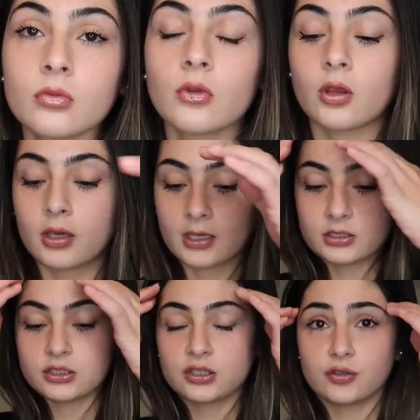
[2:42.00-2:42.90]

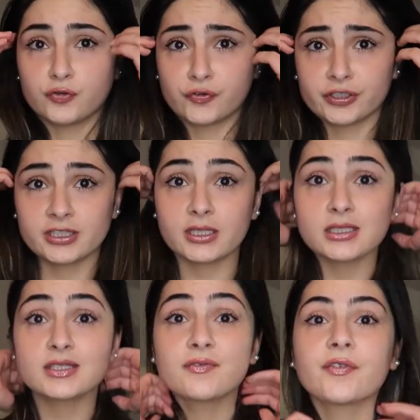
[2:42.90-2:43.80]
Okay, so first
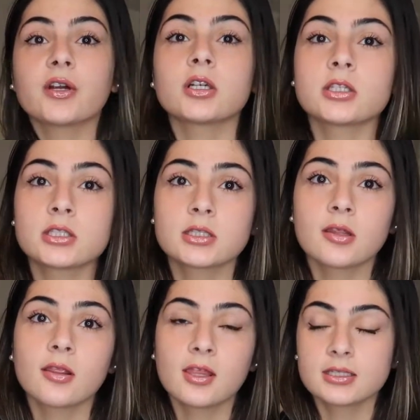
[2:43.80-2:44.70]
things first,
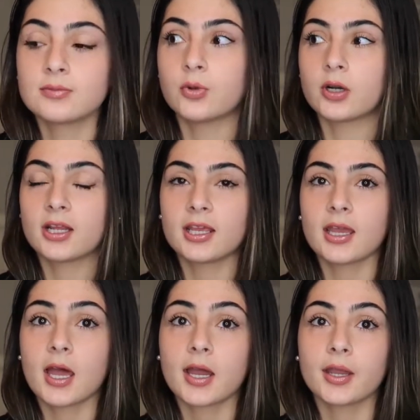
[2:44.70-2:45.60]
this morning
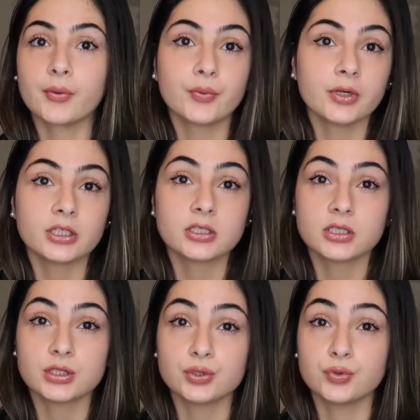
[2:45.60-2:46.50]
I went
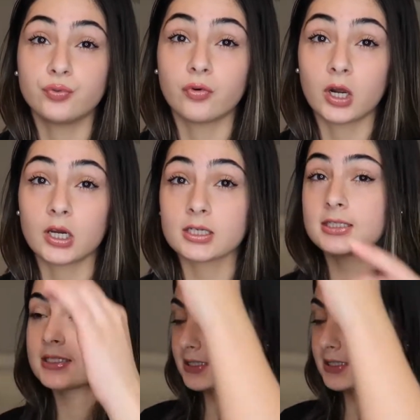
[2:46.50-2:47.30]
to Ross,